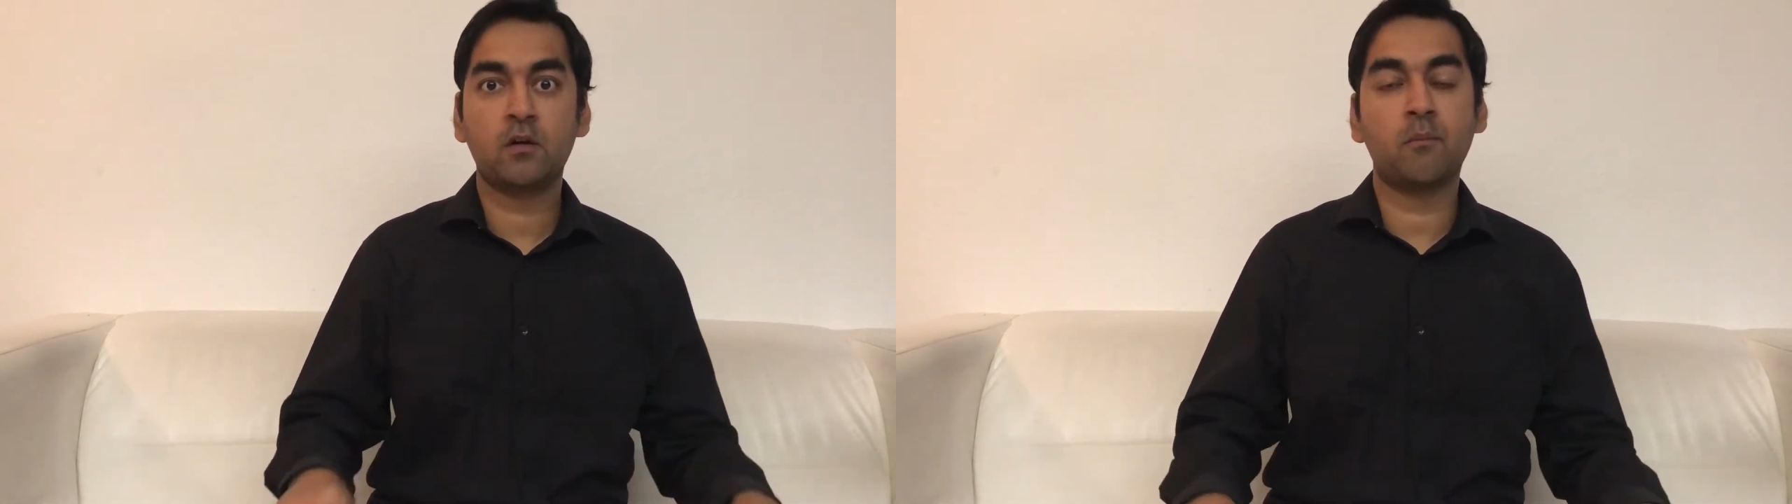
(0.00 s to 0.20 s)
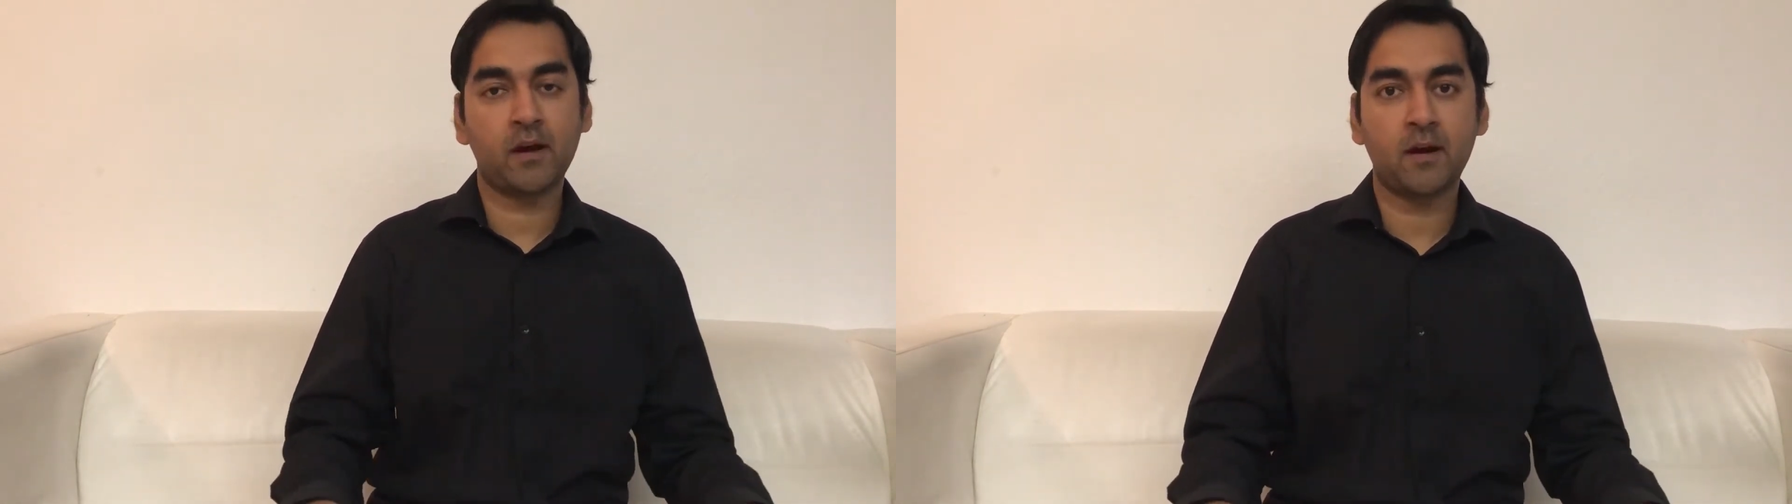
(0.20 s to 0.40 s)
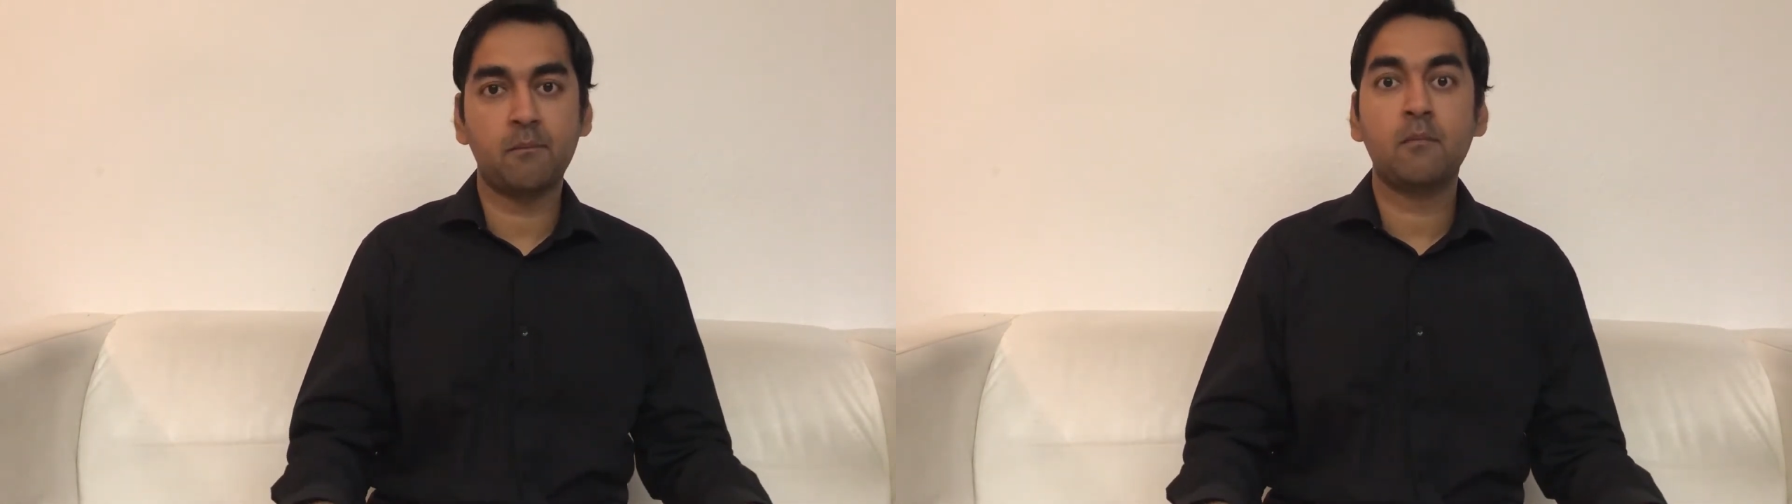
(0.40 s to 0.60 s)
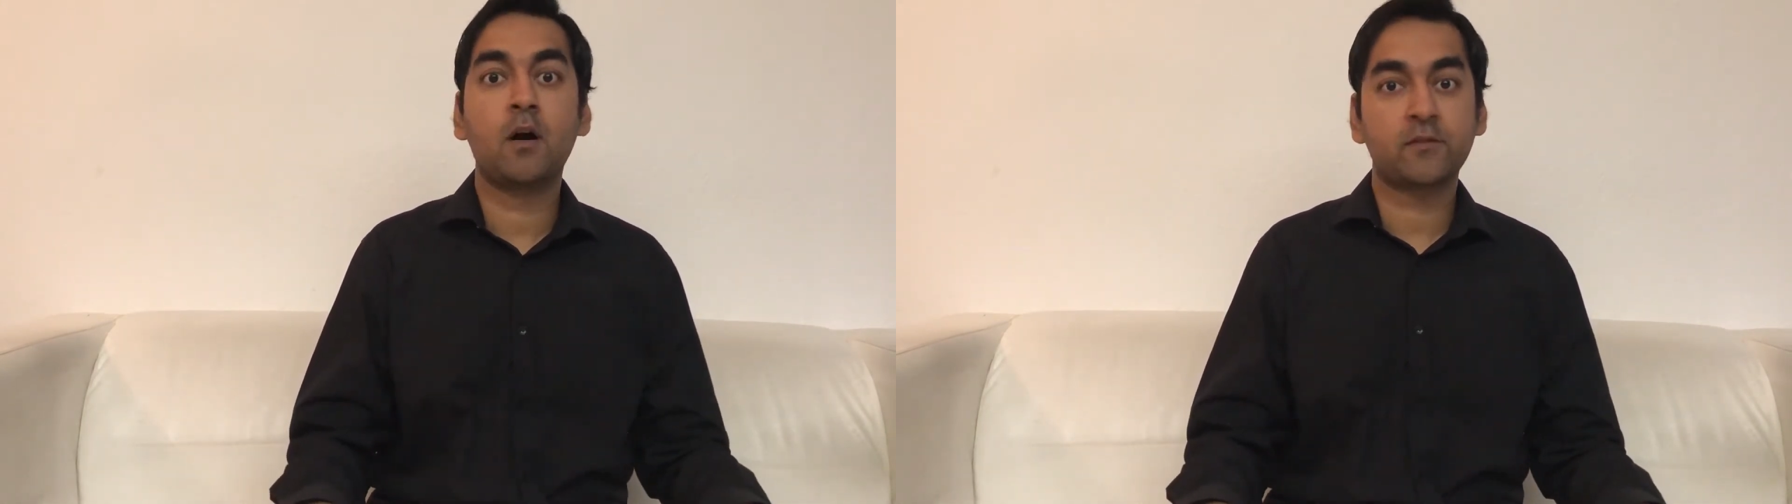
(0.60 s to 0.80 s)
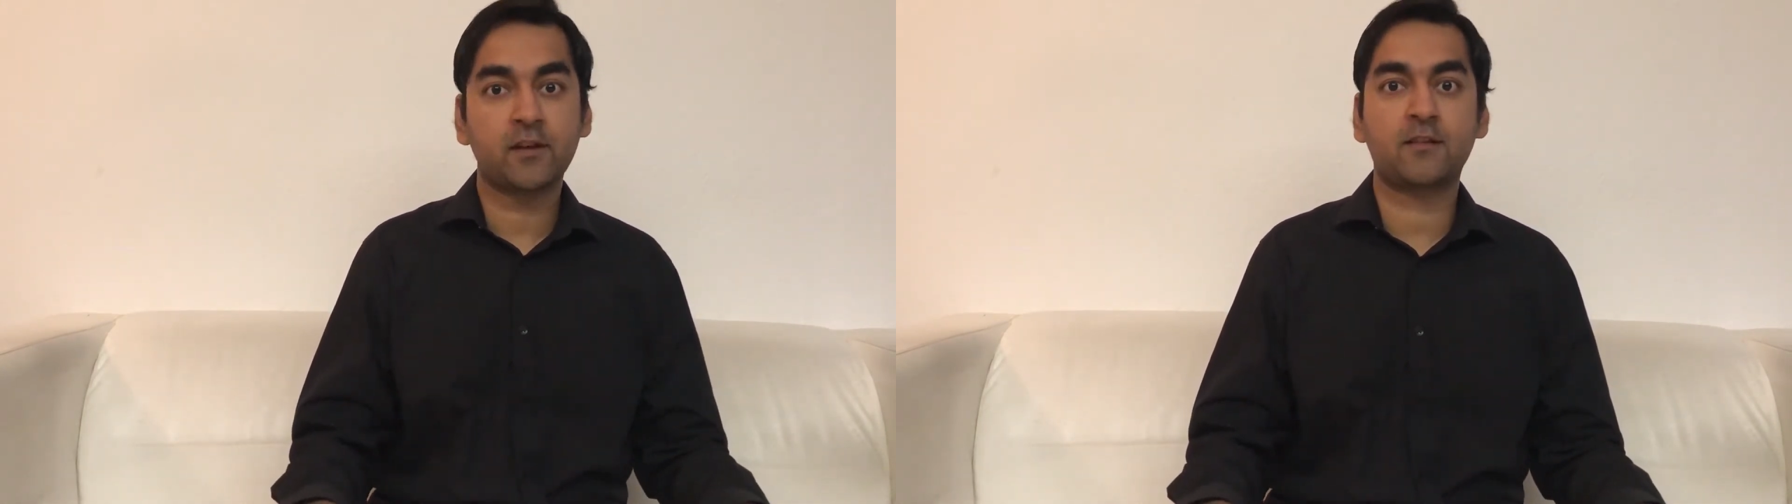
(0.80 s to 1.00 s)
to become
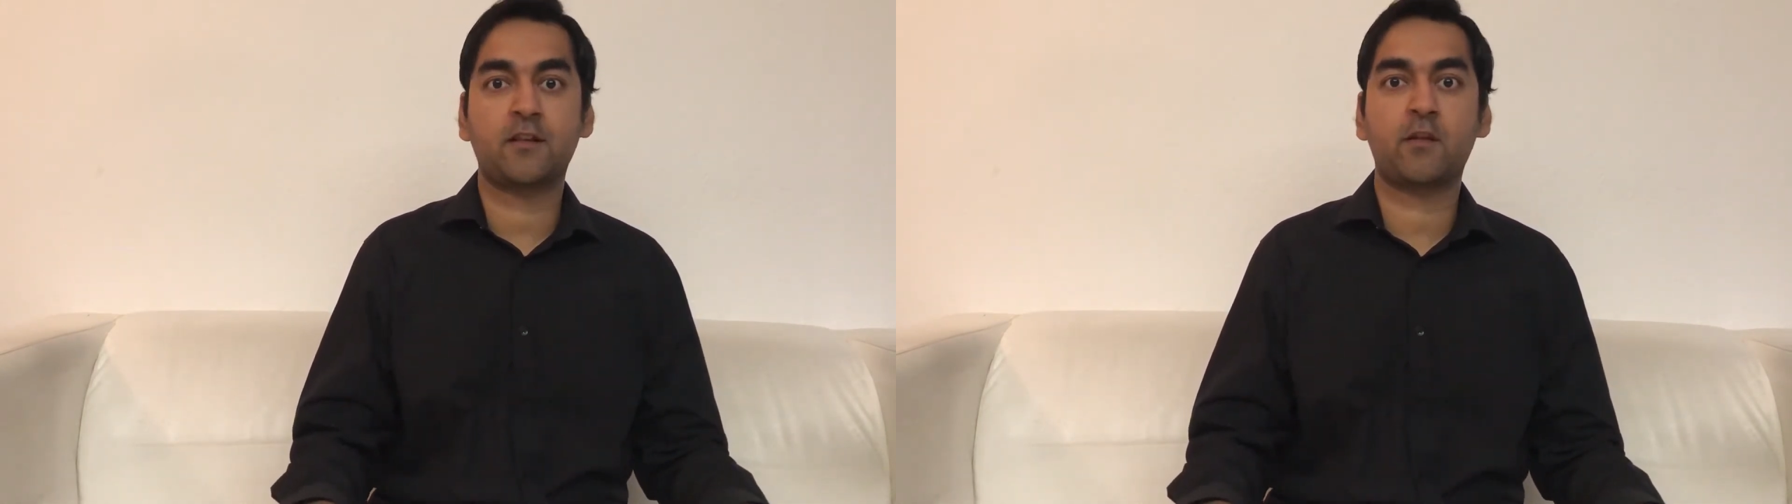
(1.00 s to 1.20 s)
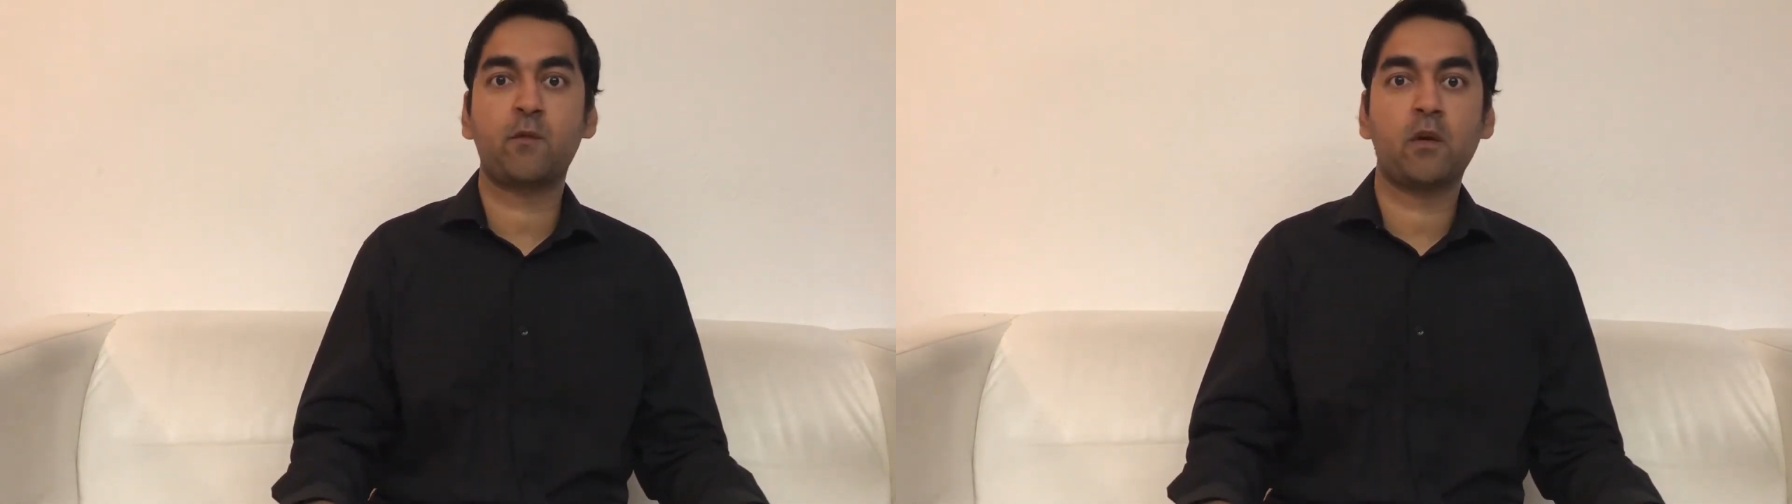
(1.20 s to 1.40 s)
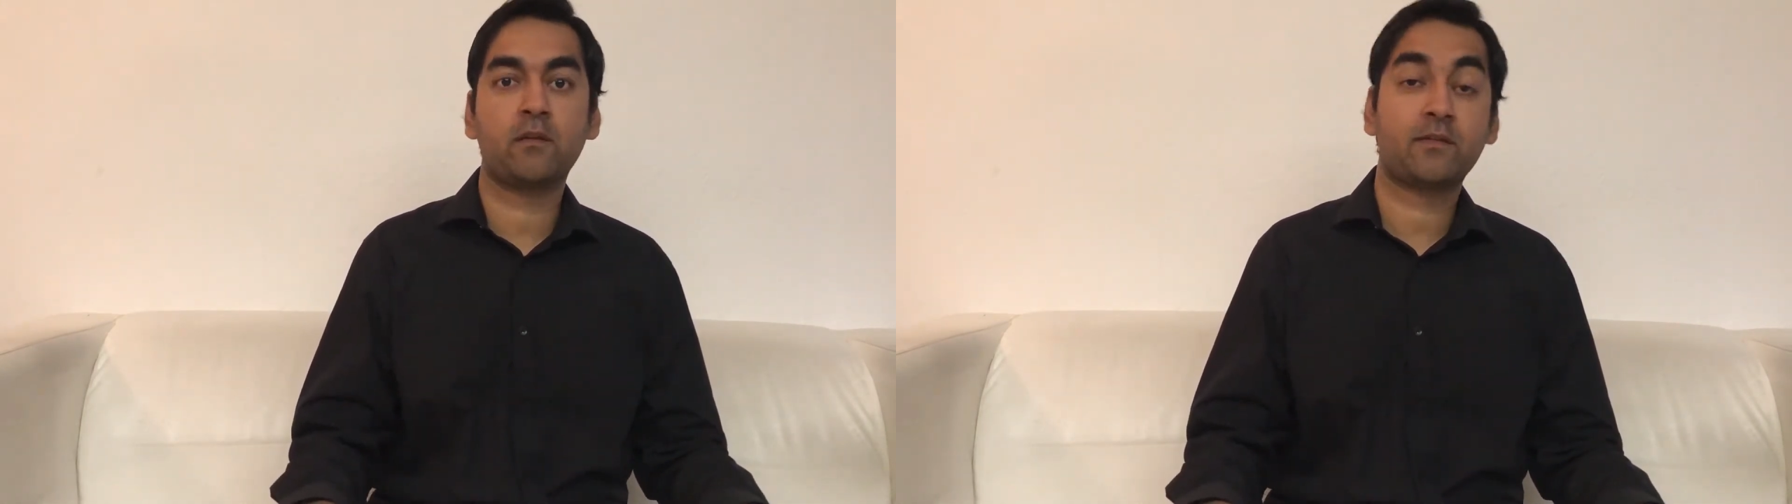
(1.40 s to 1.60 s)
a successful